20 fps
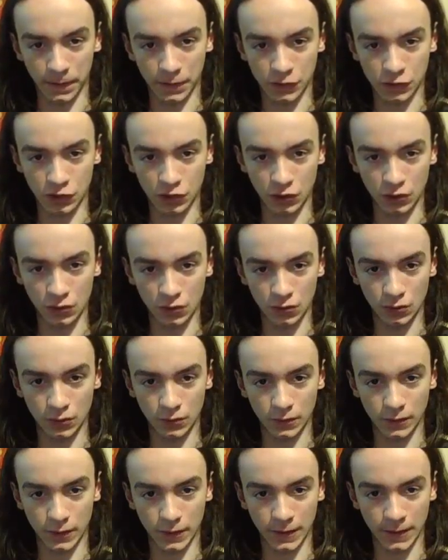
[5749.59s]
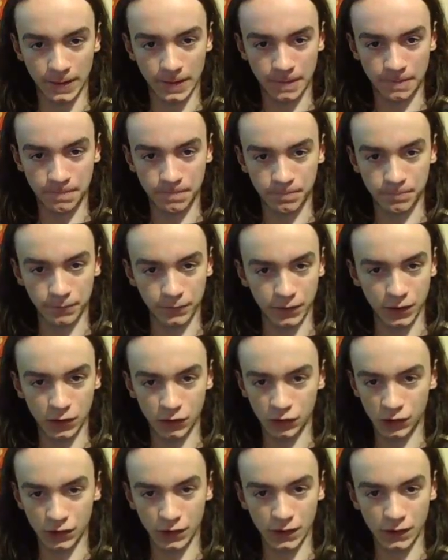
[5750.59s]
to,
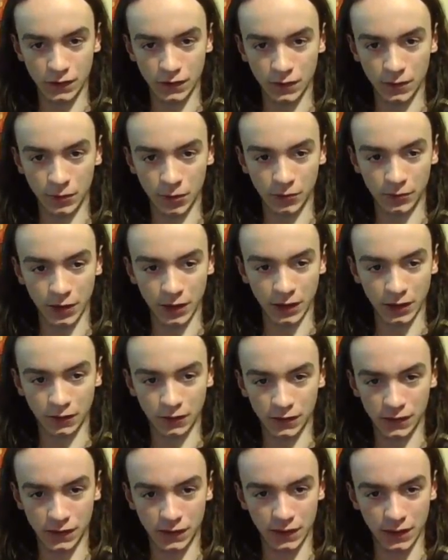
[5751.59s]
usually to the moment I go to sleep,